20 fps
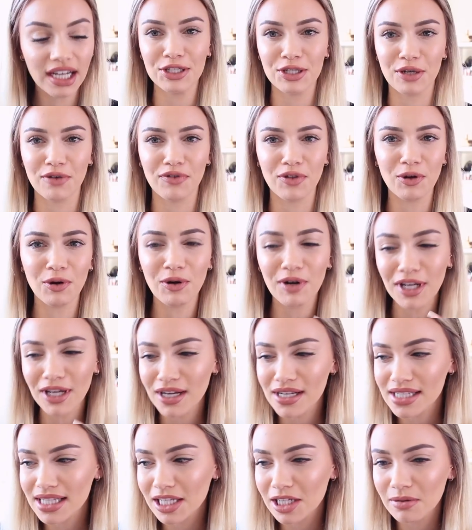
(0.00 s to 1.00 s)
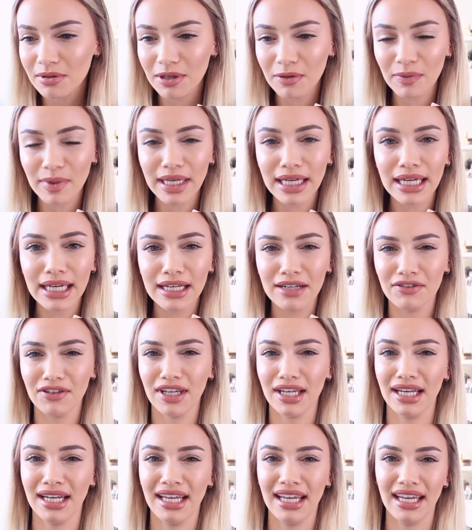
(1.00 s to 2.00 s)
So if the audio is a little bit weird, if you
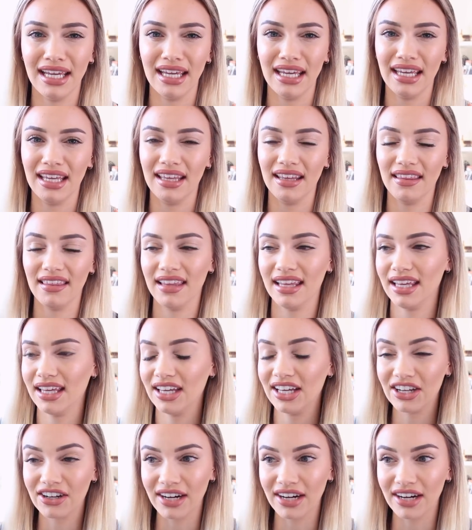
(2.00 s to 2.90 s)
can hear the